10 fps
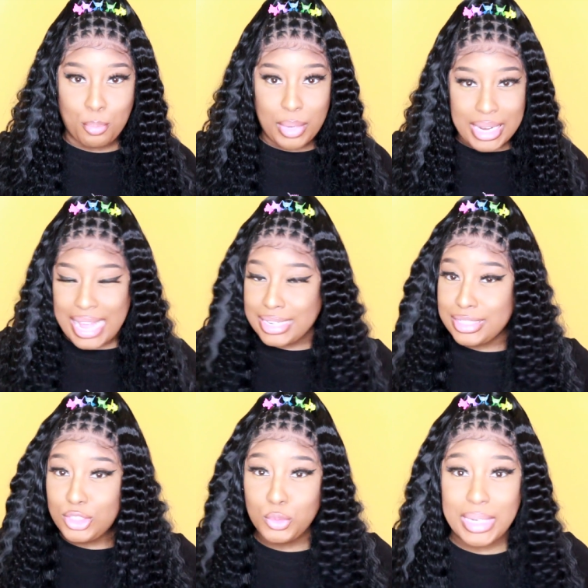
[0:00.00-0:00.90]
But I
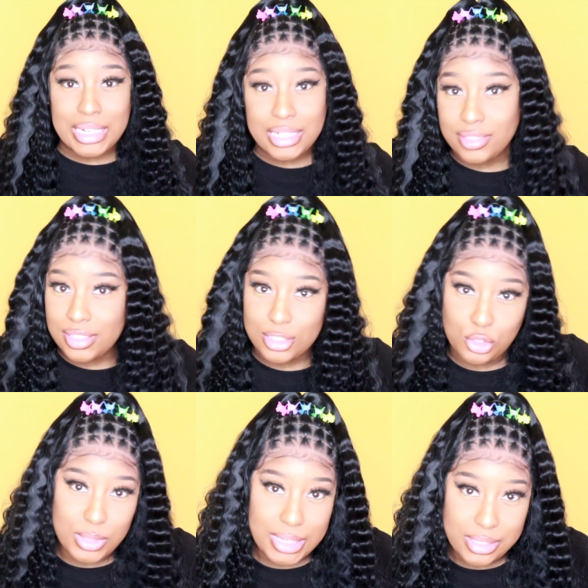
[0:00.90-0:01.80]
didn't do anything that
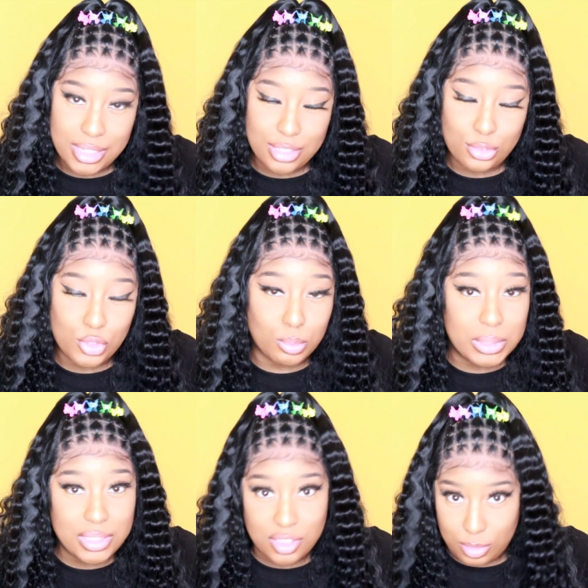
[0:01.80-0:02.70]
you guys can do, so
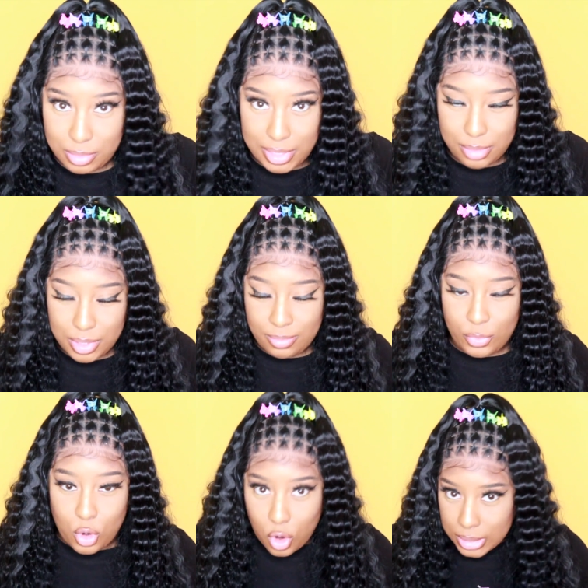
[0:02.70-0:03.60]
please don't be mad at me.
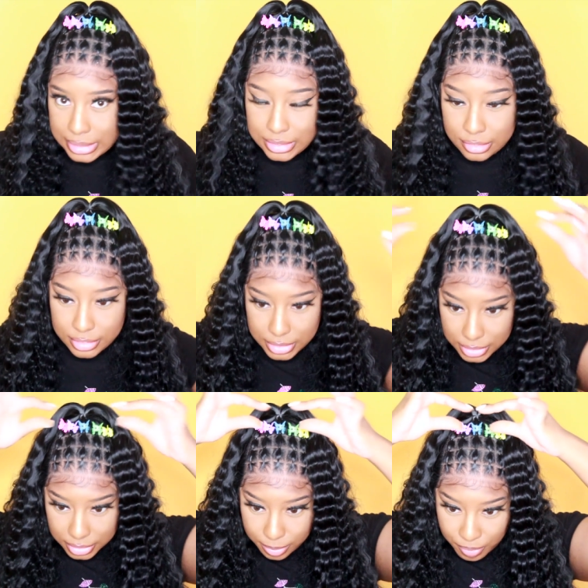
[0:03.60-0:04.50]
All I literally
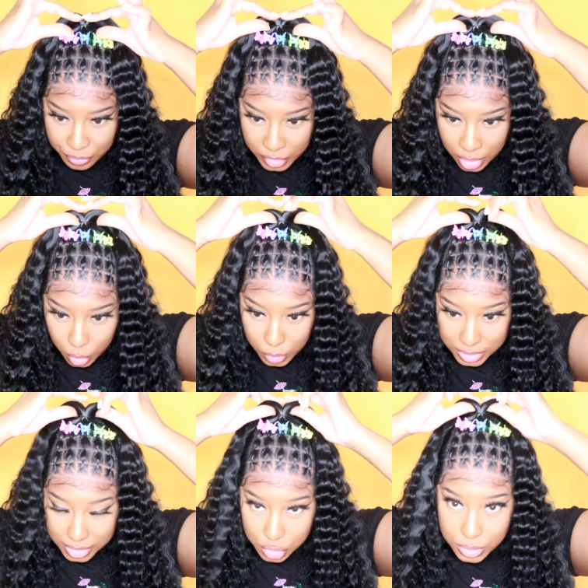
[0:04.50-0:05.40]
did
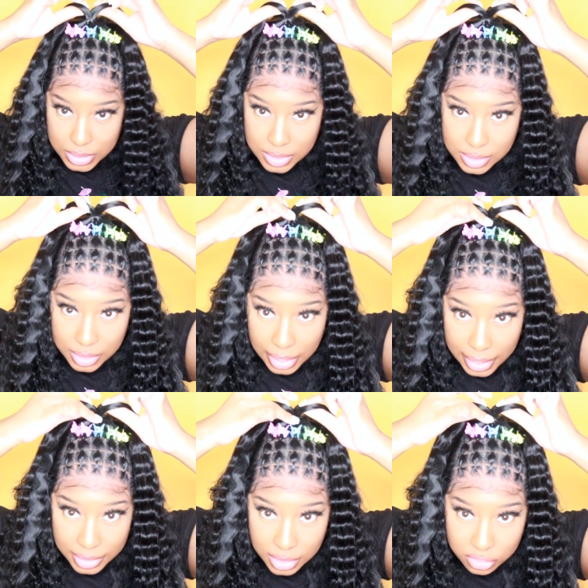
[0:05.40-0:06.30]
was, as you can see, I
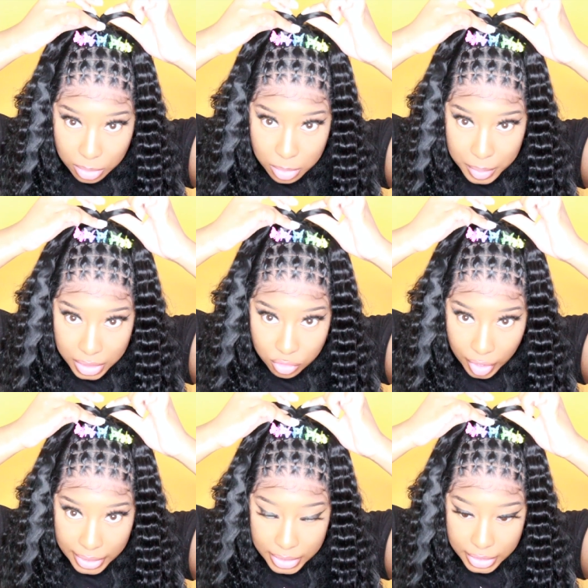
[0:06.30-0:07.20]
added a rubber band
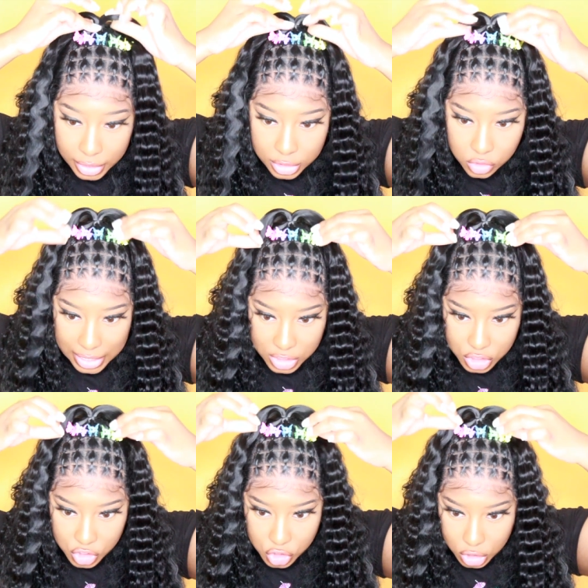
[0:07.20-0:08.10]
right here. So I
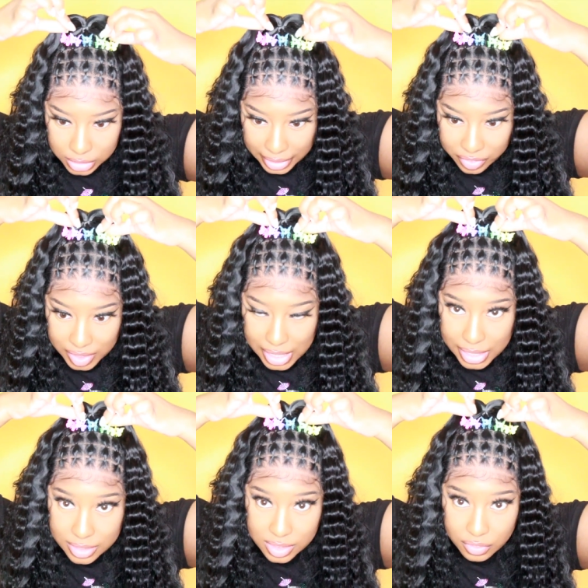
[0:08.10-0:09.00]
just took like the
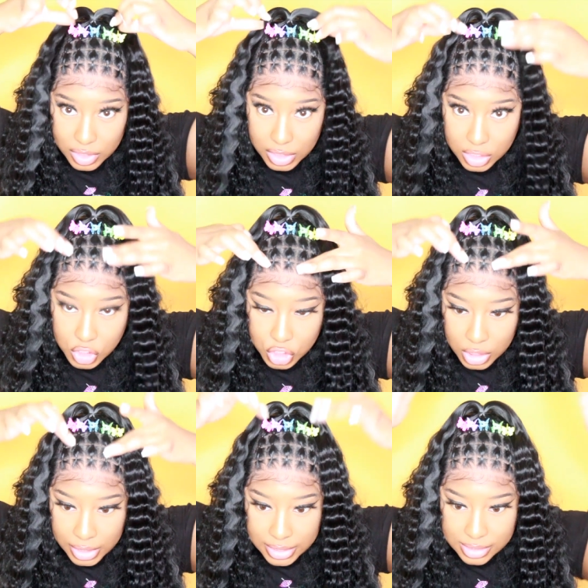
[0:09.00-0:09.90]
ends of each
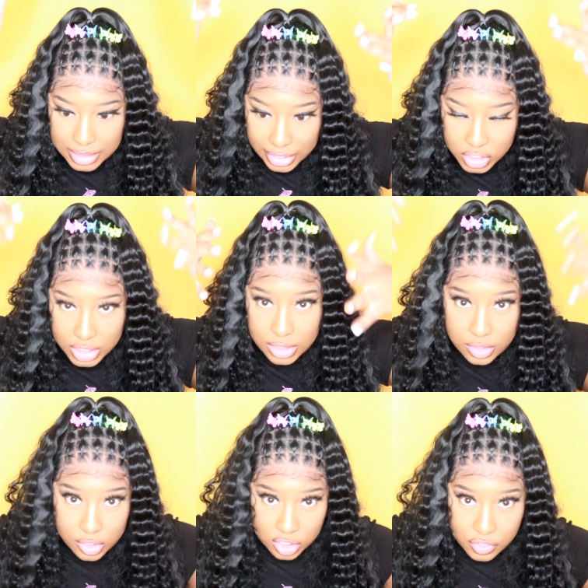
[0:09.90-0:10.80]
section,
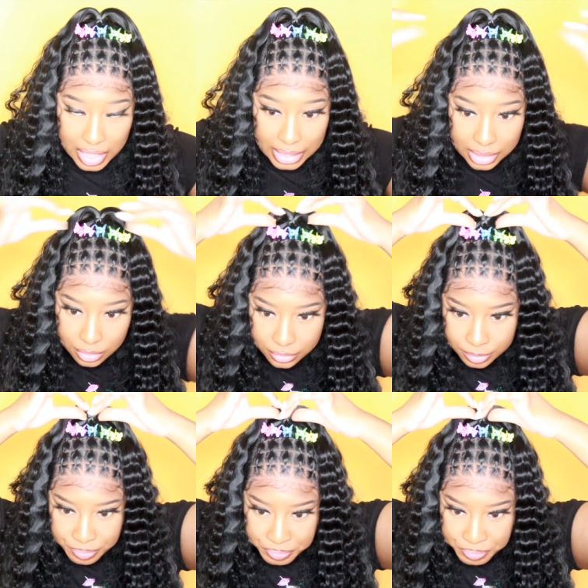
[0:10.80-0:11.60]
and there's five.